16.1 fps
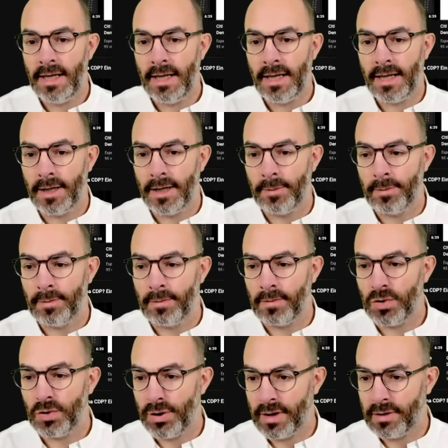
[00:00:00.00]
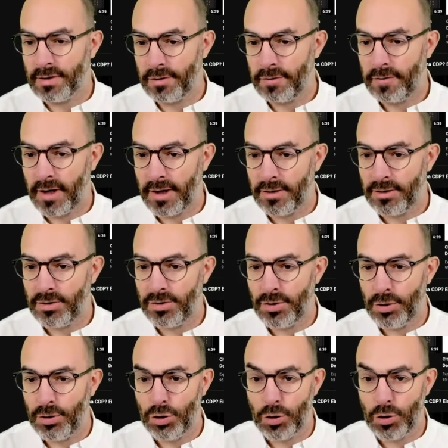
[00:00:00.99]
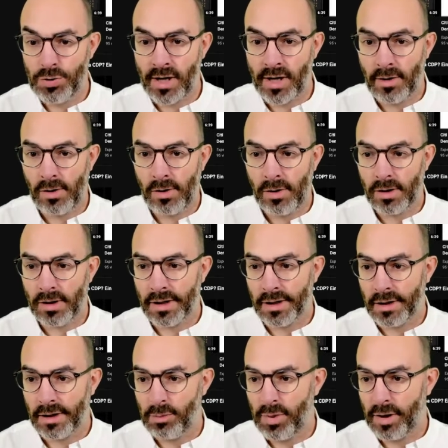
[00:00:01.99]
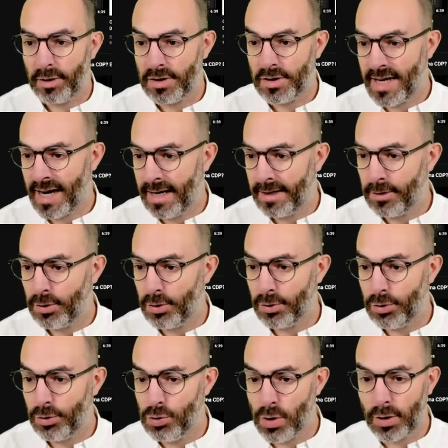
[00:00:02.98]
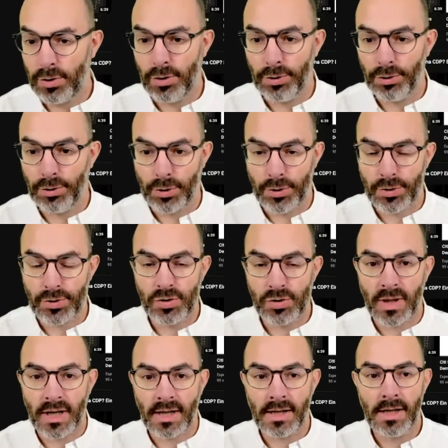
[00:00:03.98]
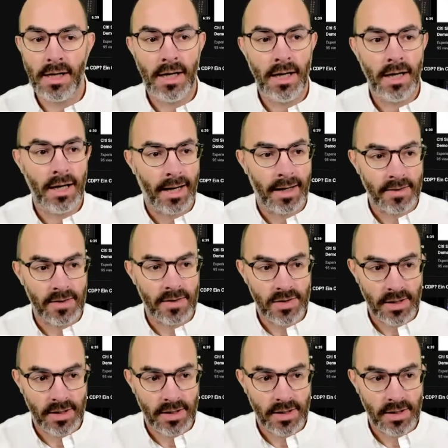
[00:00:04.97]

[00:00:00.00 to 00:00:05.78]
You can find the YouTube channel by scanning the QR code on your screen, and